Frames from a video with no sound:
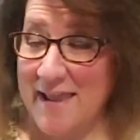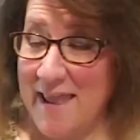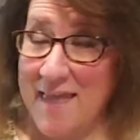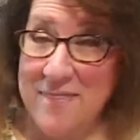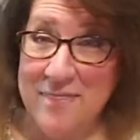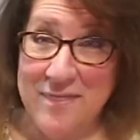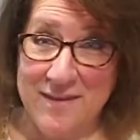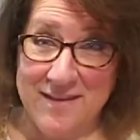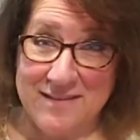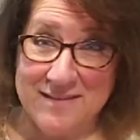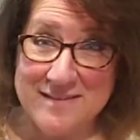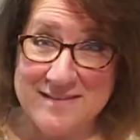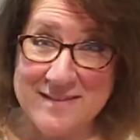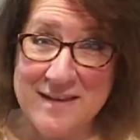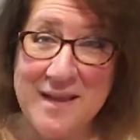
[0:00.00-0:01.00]
and
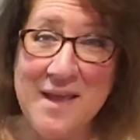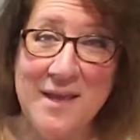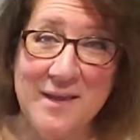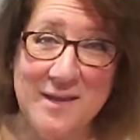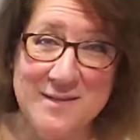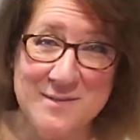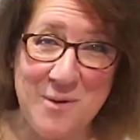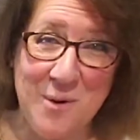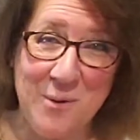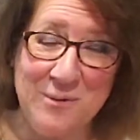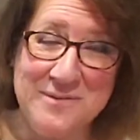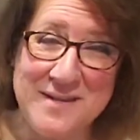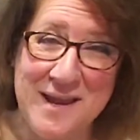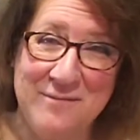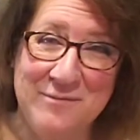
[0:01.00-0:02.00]
this is
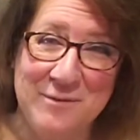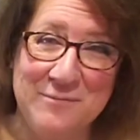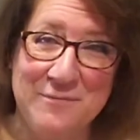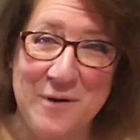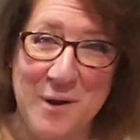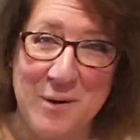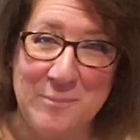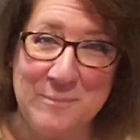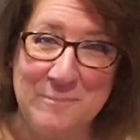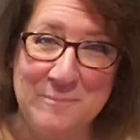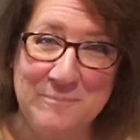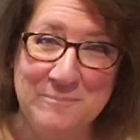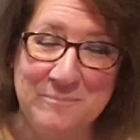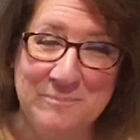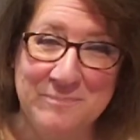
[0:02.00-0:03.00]
Old Tavern
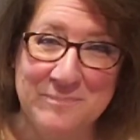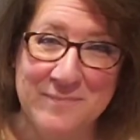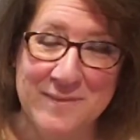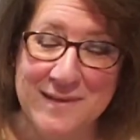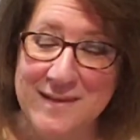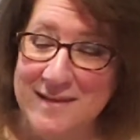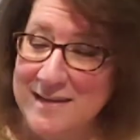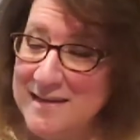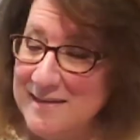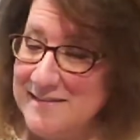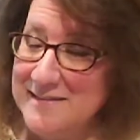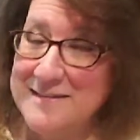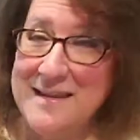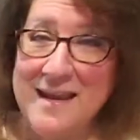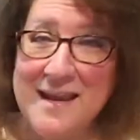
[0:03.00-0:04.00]
Farm.
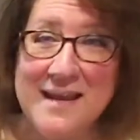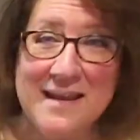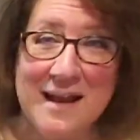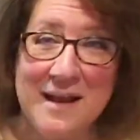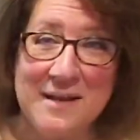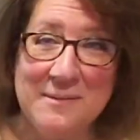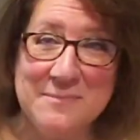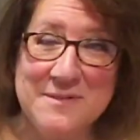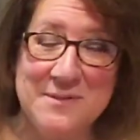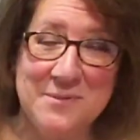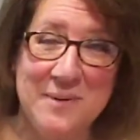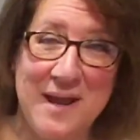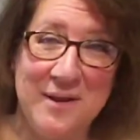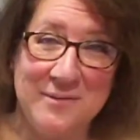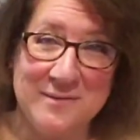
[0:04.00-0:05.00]
Today I am
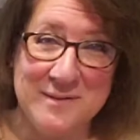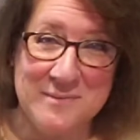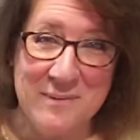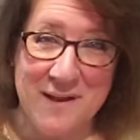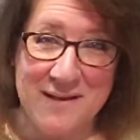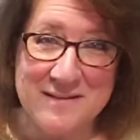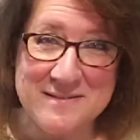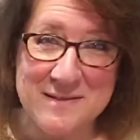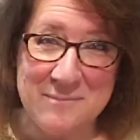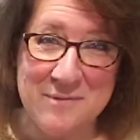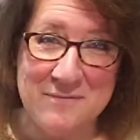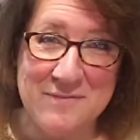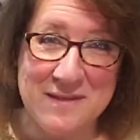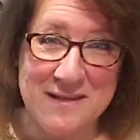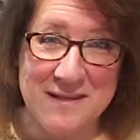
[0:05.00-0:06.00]
surrounded by some
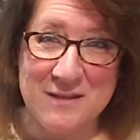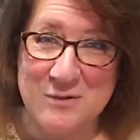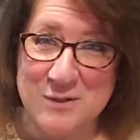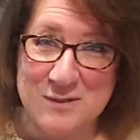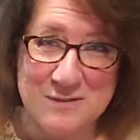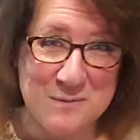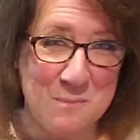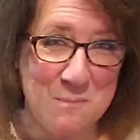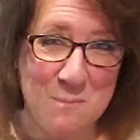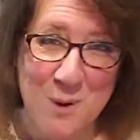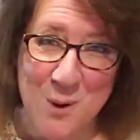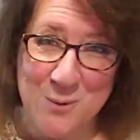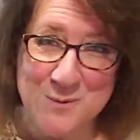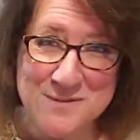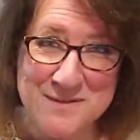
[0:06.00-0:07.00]
of the kitchen's
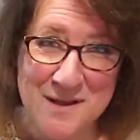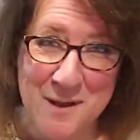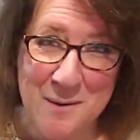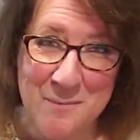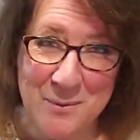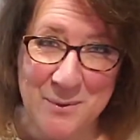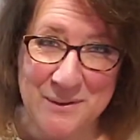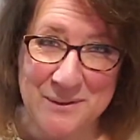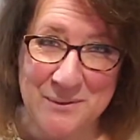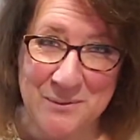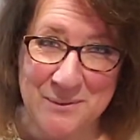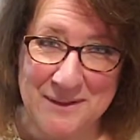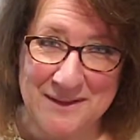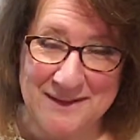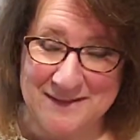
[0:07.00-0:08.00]
most humble
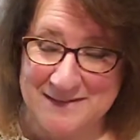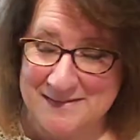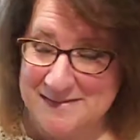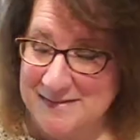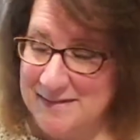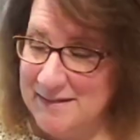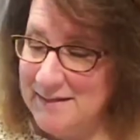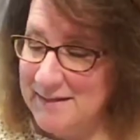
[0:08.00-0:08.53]
ingredients: